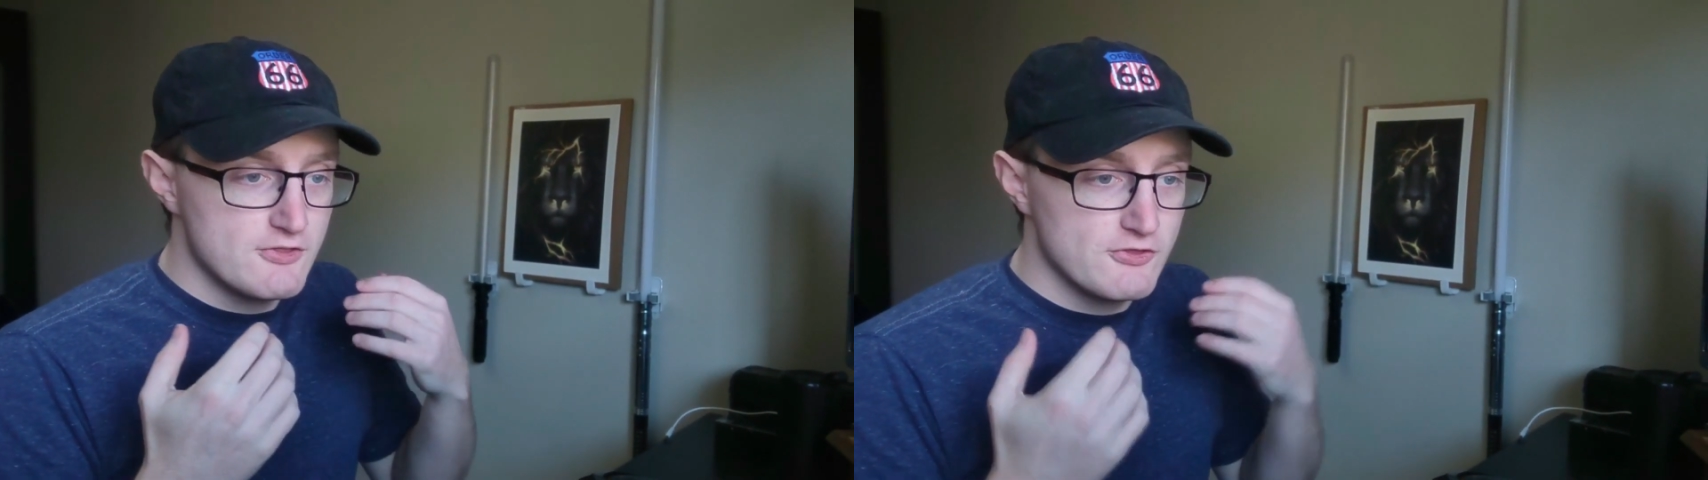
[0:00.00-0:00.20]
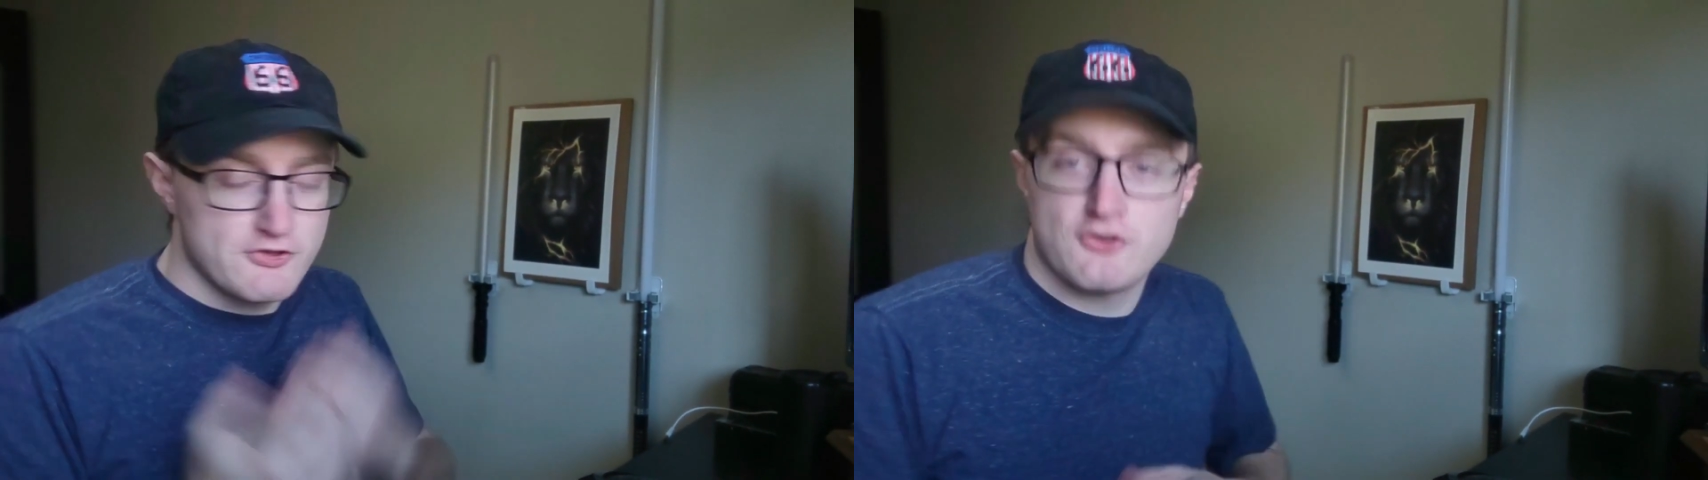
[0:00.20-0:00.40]

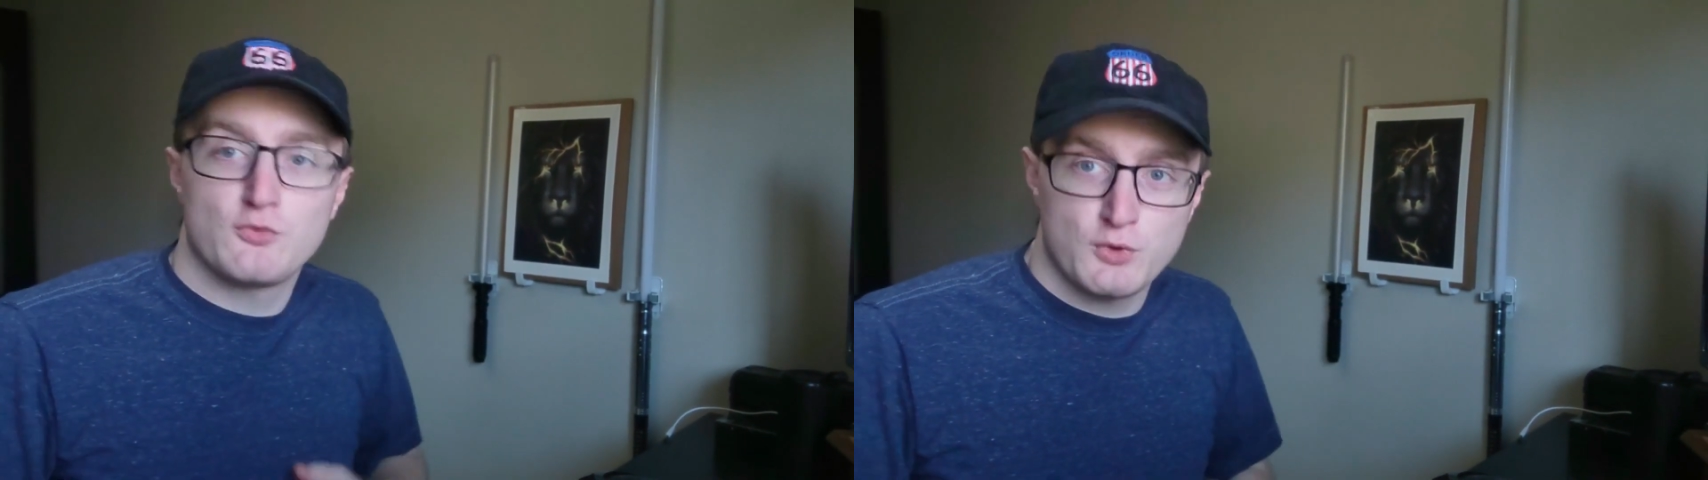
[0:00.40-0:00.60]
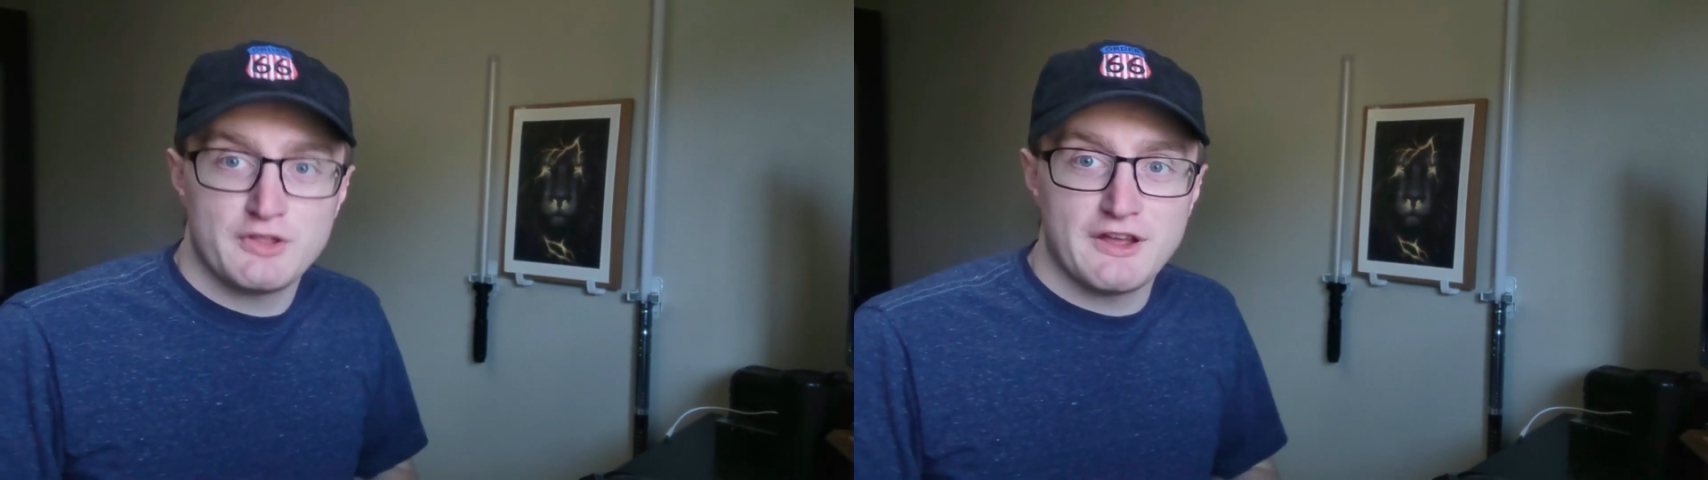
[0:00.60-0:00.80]
This is
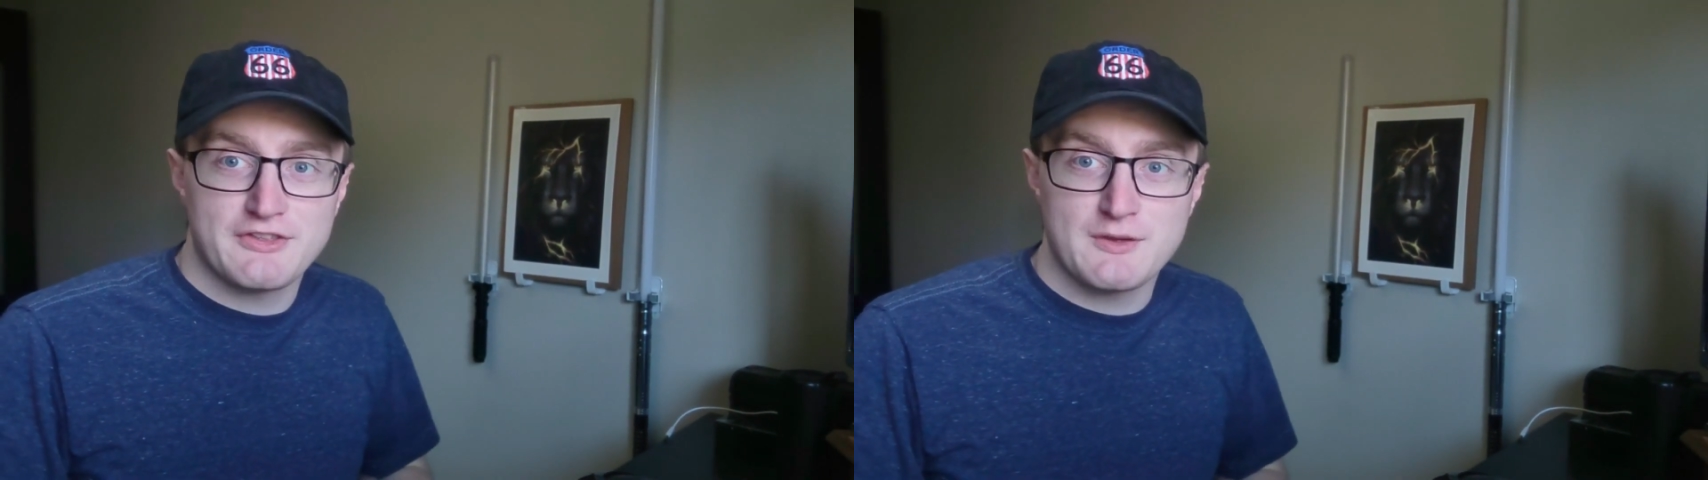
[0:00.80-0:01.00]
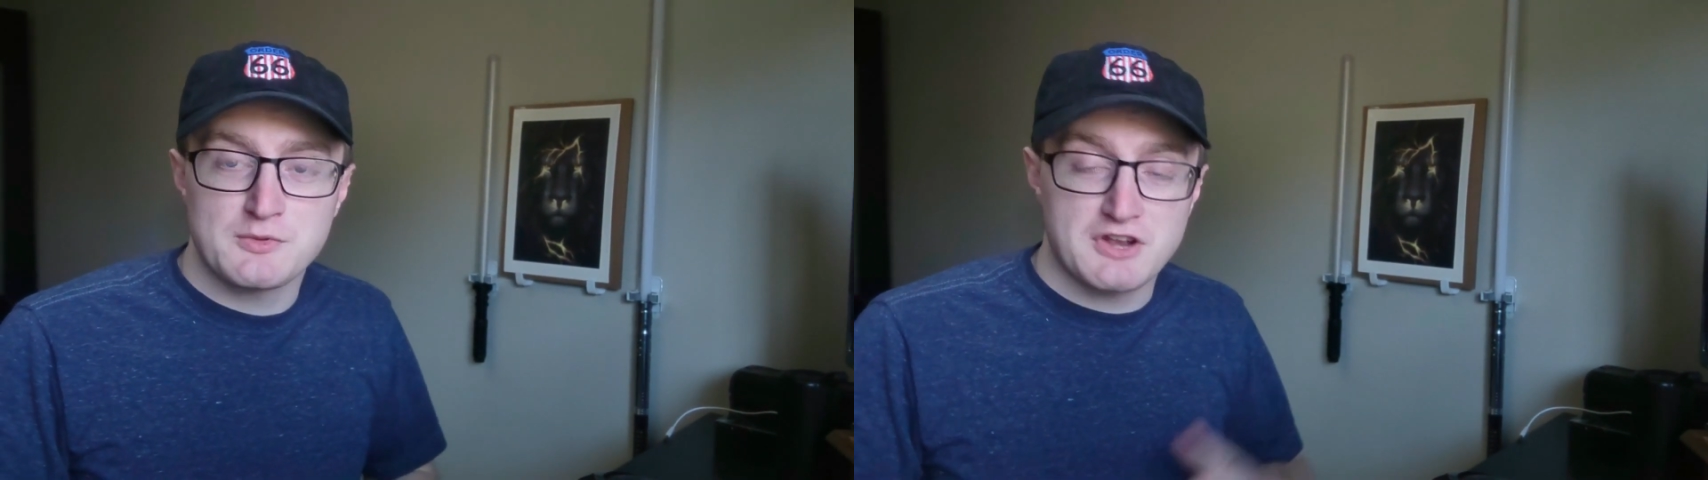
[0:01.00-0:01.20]
one
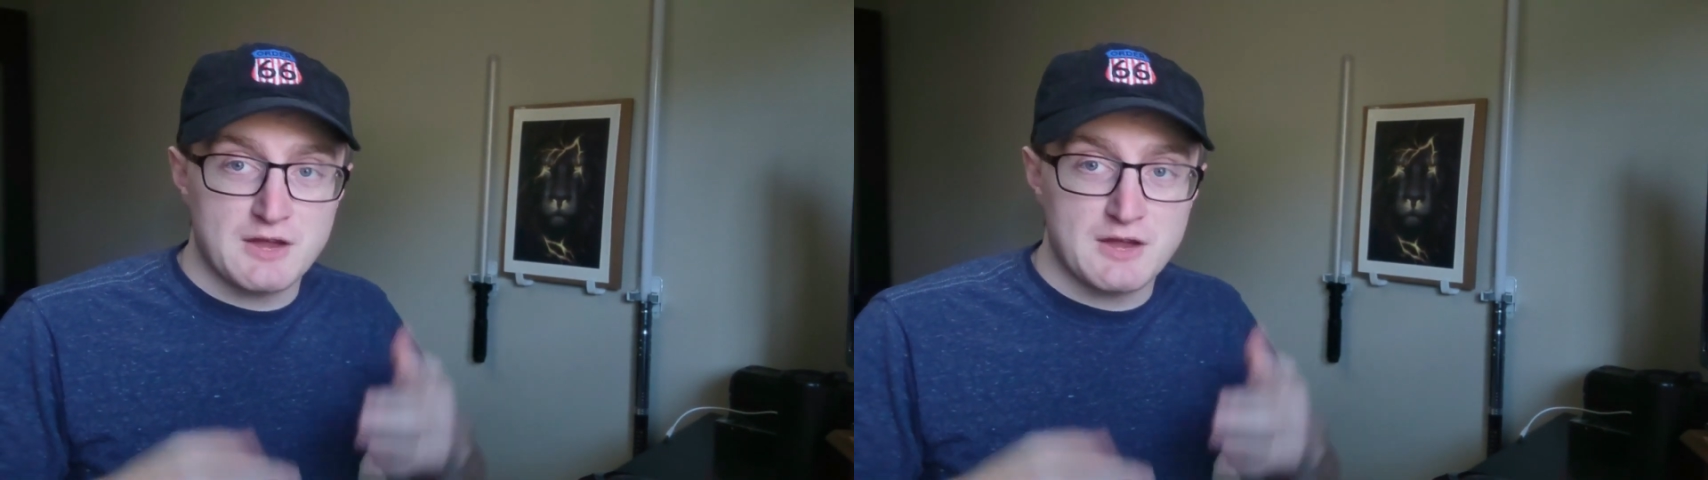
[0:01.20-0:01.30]
lightsaber that